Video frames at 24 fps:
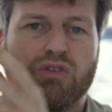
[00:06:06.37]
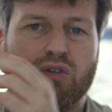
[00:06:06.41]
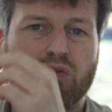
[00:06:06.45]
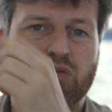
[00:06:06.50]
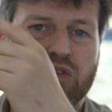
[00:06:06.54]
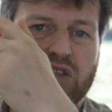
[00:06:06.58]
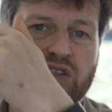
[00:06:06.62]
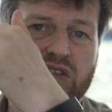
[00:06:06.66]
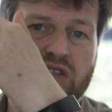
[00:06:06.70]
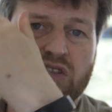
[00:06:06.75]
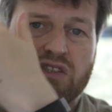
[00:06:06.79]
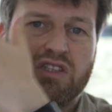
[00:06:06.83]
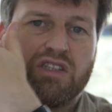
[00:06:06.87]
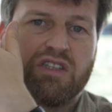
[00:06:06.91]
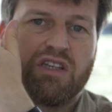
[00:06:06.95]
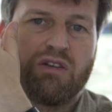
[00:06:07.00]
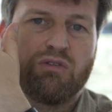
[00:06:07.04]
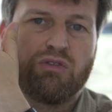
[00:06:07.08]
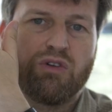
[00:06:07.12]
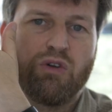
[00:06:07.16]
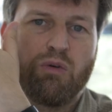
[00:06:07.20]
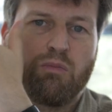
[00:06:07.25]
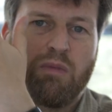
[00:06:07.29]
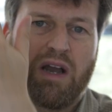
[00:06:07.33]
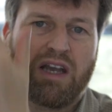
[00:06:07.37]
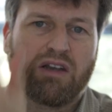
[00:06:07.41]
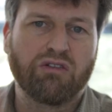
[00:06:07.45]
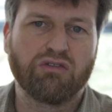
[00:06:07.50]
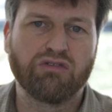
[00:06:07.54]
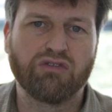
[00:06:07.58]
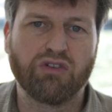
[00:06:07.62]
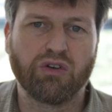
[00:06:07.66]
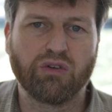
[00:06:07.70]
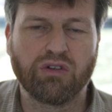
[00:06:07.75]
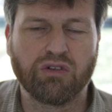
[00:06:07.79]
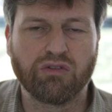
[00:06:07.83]
So there's a stereo
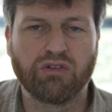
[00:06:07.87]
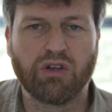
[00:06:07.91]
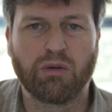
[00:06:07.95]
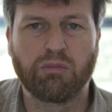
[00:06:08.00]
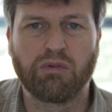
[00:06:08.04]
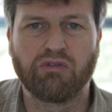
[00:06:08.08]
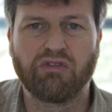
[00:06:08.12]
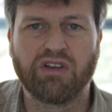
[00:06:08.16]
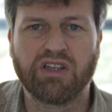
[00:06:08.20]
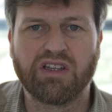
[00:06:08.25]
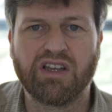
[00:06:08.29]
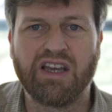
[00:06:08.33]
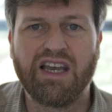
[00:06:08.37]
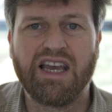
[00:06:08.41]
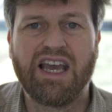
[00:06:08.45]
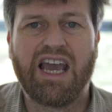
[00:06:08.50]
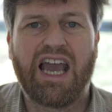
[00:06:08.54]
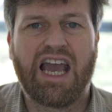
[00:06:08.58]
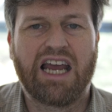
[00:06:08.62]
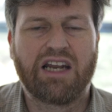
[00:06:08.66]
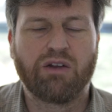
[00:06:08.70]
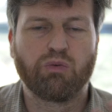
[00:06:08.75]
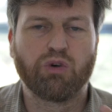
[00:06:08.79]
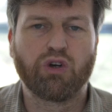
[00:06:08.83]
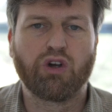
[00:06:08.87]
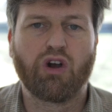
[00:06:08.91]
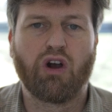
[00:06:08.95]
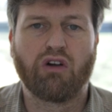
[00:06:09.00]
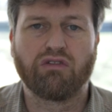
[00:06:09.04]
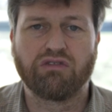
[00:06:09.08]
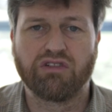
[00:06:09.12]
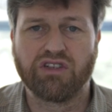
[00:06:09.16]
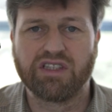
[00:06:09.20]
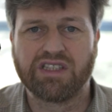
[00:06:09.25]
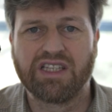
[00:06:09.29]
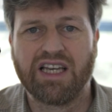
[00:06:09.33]
microphone on top of it, and it will
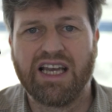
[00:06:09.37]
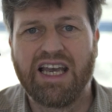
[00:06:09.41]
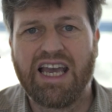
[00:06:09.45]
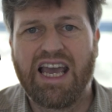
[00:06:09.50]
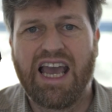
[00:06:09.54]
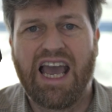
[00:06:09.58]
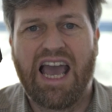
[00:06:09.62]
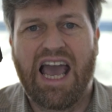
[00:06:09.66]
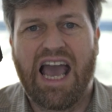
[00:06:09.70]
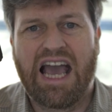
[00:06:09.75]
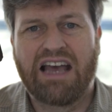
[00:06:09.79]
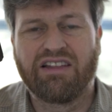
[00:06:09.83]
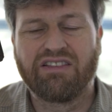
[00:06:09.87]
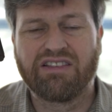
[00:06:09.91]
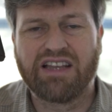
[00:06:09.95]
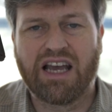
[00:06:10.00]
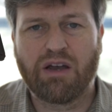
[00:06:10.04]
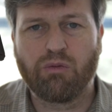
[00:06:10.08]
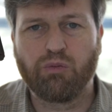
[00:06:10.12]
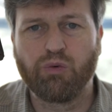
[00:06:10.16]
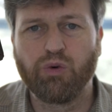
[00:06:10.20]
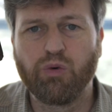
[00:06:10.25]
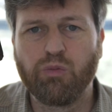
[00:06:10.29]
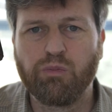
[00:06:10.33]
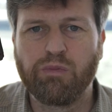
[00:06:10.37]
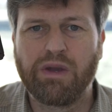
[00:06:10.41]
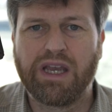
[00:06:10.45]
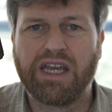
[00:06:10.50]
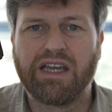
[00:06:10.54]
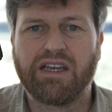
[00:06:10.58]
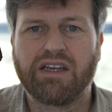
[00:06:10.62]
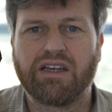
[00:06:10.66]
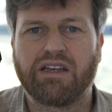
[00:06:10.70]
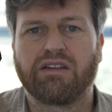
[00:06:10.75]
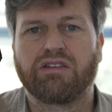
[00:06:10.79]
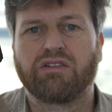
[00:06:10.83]
cover it. And that will
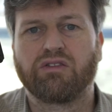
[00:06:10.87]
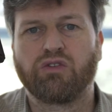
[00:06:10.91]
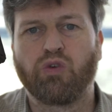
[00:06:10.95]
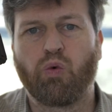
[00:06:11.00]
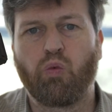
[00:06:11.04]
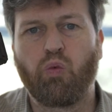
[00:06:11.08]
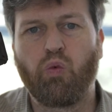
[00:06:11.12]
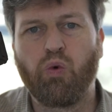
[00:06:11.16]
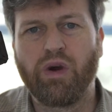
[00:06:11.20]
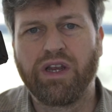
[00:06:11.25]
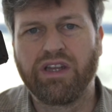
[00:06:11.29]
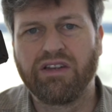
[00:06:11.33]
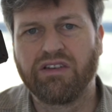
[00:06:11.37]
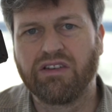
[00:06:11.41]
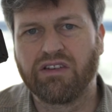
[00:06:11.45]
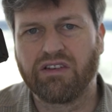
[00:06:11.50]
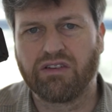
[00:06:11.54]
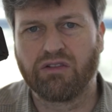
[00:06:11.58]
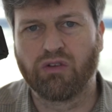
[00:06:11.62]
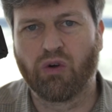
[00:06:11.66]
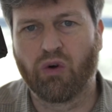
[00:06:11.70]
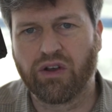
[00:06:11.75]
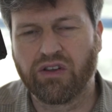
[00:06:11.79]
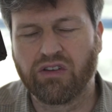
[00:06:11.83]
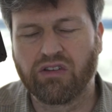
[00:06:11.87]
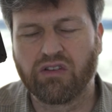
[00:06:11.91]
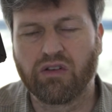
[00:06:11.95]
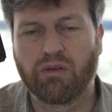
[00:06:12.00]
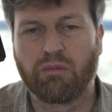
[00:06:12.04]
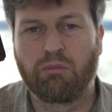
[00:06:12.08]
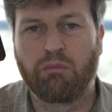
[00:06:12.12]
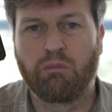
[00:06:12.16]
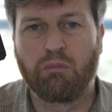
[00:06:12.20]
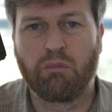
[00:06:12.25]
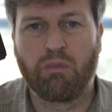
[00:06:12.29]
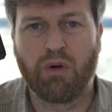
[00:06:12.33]
make the wind noise
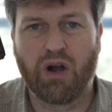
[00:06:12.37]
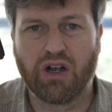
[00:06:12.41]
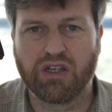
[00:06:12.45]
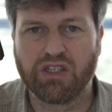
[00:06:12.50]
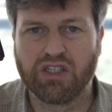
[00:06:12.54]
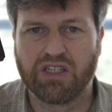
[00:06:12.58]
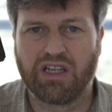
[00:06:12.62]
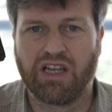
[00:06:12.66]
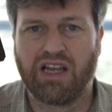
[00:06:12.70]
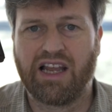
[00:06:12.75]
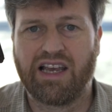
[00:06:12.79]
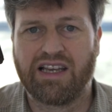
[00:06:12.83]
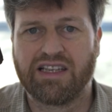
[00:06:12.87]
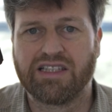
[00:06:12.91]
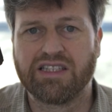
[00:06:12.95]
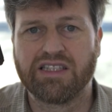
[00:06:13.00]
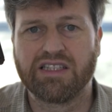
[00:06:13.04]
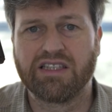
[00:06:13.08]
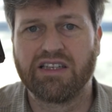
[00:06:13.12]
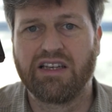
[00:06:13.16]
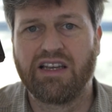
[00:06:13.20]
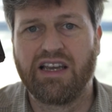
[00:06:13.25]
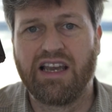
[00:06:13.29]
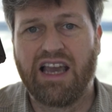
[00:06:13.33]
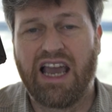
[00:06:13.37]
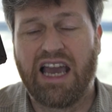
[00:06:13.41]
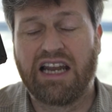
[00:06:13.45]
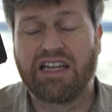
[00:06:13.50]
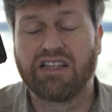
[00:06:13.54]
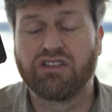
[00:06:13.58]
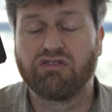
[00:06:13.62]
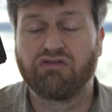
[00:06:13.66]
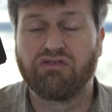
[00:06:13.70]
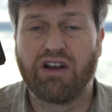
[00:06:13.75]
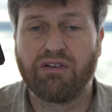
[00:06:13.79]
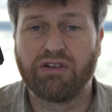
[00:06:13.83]
much less. And
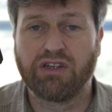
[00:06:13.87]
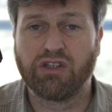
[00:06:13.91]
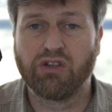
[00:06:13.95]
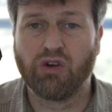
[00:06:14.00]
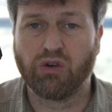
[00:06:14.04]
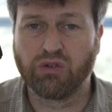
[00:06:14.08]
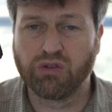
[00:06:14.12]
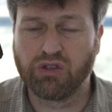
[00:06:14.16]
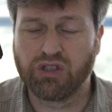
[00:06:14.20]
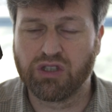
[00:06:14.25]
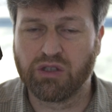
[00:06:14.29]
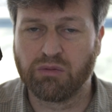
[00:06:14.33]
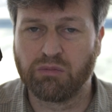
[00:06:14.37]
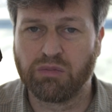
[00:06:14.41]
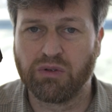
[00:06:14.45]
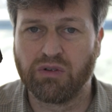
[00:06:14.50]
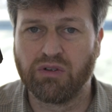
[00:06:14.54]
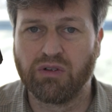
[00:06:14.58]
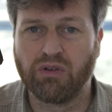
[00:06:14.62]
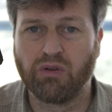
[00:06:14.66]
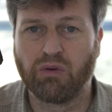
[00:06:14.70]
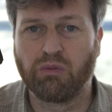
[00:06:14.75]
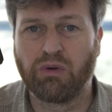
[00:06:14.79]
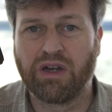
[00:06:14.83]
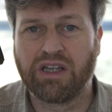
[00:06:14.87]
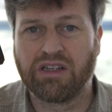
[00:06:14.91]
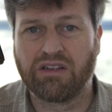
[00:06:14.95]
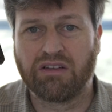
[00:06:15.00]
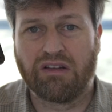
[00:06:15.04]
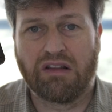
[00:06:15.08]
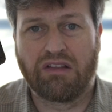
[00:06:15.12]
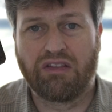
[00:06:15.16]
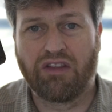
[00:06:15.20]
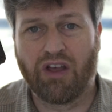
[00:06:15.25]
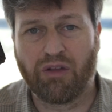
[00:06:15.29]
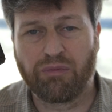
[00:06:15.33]
it's very noticeable
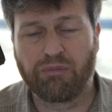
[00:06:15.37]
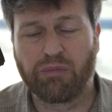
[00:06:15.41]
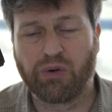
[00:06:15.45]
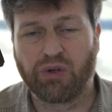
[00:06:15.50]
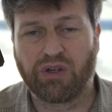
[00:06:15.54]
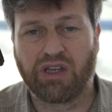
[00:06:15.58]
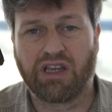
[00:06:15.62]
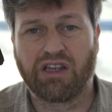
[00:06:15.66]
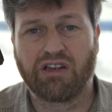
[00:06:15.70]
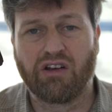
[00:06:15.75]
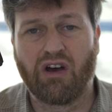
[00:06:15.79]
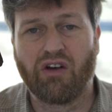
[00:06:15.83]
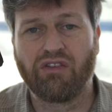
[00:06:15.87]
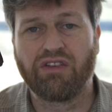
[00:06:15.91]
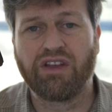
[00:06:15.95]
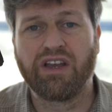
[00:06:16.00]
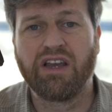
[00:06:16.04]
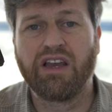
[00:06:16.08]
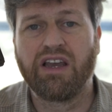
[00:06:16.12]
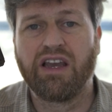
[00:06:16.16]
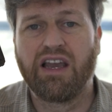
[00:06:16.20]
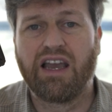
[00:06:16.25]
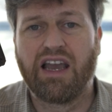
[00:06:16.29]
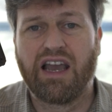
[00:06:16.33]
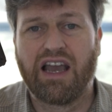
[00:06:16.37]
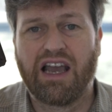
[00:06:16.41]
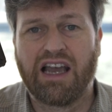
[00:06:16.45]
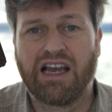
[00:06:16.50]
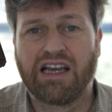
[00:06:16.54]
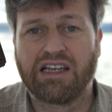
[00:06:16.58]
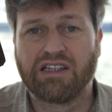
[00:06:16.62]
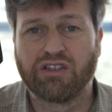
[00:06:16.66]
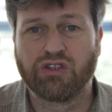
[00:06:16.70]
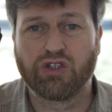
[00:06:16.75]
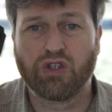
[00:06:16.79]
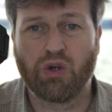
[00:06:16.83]
when not putting it on.
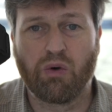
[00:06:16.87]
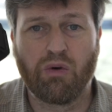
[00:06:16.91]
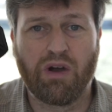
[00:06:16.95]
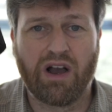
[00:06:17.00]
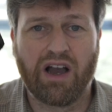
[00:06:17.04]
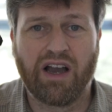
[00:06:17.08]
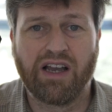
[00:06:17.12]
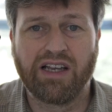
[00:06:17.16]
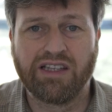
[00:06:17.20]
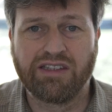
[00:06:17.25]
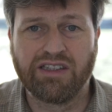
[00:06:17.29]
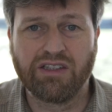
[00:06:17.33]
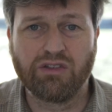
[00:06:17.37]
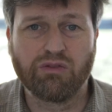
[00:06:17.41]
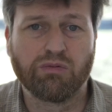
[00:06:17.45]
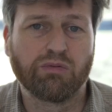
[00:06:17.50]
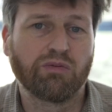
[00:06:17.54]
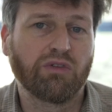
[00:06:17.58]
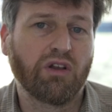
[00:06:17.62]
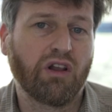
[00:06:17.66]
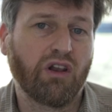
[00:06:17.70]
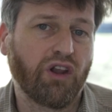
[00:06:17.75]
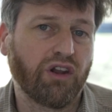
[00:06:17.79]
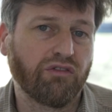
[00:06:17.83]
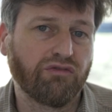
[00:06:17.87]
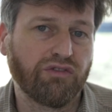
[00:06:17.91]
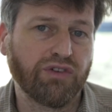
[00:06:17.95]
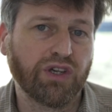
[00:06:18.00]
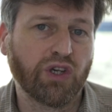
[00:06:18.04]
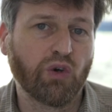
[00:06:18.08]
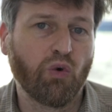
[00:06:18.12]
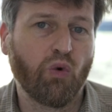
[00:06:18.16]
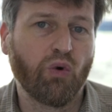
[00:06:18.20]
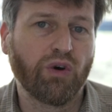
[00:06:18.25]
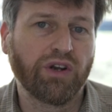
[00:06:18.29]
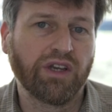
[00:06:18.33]
And so I did a lot of
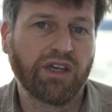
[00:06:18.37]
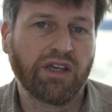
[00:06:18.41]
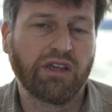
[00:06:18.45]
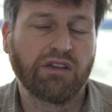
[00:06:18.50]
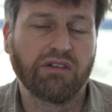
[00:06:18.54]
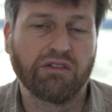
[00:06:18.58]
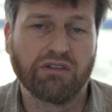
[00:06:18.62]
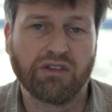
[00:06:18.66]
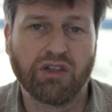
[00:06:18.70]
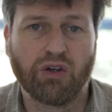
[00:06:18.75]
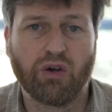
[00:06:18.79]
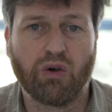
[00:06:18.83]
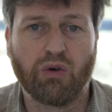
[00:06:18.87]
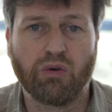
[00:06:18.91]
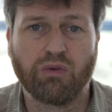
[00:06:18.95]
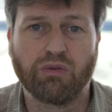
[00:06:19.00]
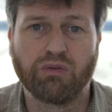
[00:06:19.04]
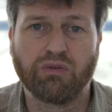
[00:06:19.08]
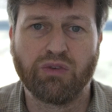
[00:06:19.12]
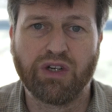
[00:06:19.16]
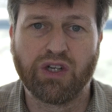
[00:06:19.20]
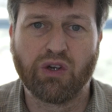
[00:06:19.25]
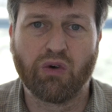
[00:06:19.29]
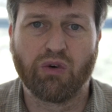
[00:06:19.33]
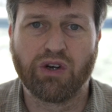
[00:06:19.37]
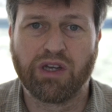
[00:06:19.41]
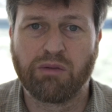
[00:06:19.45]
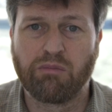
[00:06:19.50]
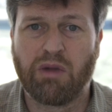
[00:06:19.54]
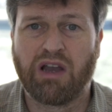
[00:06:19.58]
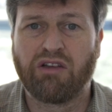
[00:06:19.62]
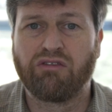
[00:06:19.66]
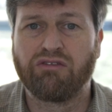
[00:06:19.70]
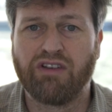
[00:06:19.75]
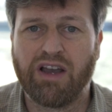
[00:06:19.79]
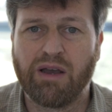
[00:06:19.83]
recording, you know, recording
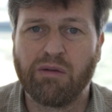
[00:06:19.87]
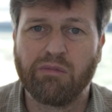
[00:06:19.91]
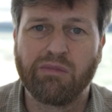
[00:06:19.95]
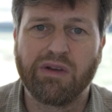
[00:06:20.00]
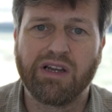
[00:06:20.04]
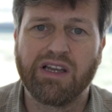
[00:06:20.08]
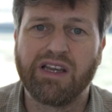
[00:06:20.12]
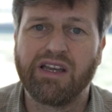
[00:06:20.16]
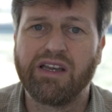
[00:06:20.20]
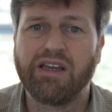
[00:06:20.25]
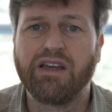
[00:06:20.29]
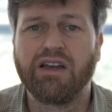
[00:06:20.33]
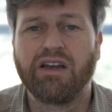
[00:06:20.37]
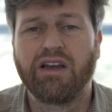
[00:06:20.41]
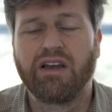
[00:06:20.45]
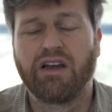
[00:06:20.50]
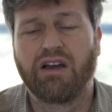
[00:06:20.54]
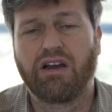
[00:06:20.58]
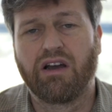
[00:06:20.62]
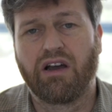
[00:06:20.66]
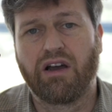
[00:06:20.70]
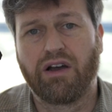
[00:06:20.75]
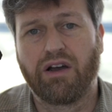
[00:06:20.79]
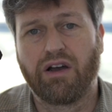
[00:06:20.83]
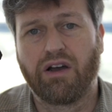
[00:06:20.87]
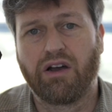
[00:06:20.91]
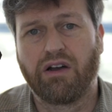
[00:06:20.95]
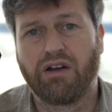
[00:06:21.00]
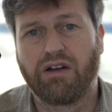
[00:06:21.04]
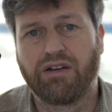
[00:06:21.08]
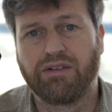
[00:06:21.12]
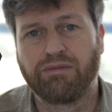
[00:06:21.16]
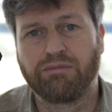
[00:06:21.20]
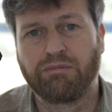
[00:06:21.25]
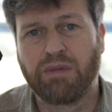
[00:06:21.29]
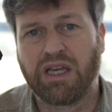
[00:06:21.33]
my family,
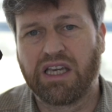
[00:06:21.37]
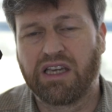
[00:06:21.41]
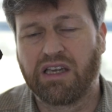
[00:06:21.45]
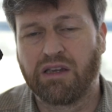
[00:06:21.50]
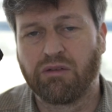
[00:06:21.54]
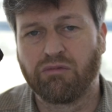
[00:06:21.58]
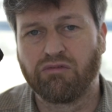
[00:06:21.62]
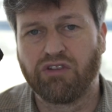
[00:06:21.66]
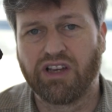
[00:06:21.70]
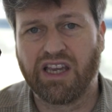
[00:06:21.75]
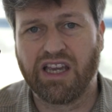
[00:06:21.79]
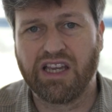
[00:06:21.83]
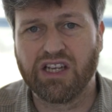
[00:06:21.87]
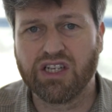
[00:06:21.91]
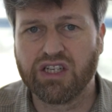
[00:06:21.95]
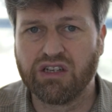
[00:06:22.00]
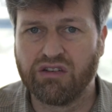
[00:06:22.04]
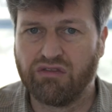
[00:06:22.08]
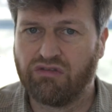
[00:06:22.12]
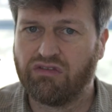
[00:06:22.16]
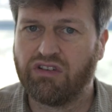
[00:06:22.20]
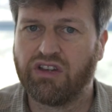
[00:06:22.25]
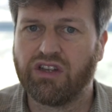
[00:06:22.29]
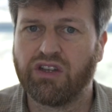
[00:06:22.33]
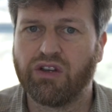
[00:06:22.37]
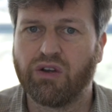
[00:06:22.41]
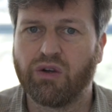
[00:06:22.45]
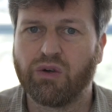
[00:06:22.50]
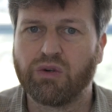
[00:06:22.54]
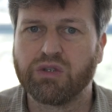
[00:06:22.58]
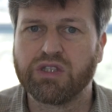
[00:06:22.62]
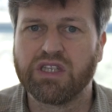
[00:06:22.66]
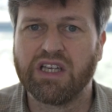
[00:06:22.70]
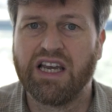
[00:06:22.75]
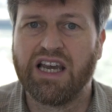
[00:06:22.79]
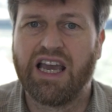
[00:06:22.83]
making vacation
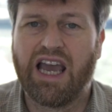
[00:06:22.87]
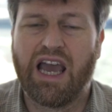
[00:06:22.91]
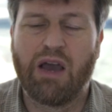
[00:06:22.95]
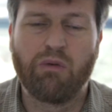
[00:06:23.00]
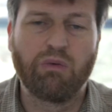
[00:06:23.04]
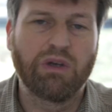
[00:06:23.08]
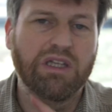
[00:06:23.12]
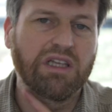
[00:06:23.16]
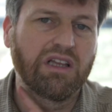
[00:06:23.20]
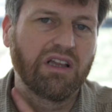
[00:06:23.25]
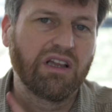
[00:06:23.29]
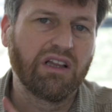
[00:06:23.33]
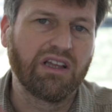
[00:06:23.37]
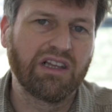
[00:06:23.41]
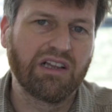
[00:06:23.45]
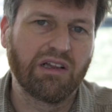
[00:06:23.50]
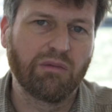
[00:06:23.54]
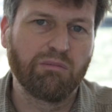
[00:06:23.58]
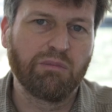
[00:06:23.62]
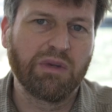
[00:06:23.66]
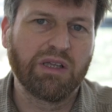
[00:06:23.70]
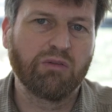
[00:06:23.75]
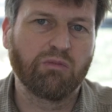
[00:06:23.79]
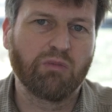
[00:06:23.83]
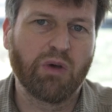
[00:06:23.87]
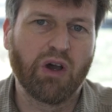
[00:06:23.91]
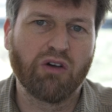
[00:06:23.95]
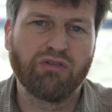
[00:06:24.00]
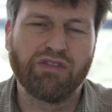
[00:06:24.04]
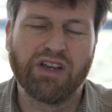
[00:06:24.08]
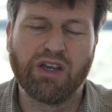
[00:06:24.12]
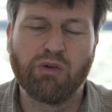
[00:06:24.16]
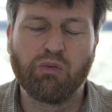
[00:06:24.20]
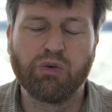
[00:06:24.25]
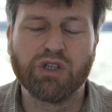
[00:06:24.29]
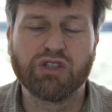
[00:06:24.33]
videos, and with a little wind
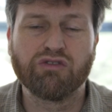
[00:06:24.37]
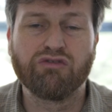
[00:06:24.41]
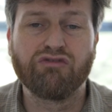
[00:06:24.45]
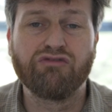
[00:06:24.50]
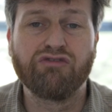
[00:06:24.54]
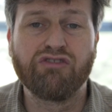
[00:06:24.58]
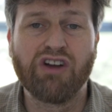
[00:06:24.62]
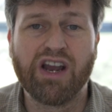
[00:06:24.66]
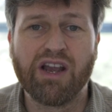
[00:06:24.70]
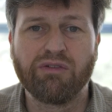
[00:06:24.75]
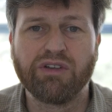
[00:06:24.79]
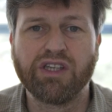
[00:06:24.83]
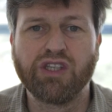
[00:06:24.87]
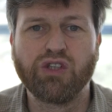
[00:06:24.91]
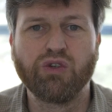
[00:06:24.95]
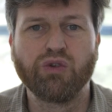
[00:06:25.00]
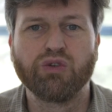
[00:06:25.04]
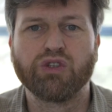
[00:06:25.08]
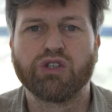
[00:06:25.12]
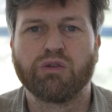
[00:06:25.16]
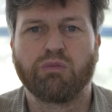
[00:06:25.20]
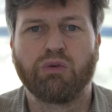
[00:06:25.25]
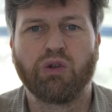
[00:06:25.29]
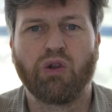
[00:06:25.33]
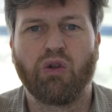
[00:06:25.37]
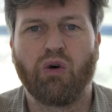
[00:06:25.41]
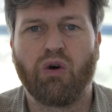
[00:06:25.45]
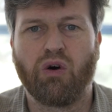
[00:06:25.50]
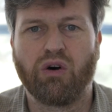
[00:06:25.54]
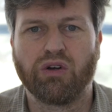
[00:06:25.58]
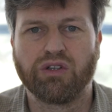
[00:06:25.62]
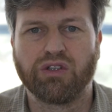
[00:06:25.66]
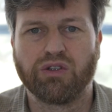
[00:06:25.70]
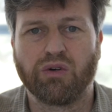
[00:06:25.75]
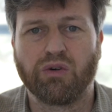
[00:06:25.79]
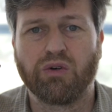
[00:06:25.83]
muff, it was very usable
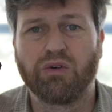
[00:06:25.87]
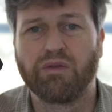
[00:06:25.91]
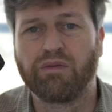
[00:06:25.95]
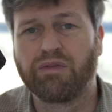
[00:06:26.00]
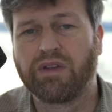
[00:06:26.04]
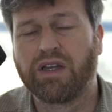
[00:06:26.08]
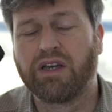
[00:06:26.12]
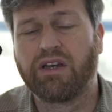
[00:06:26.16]
audio.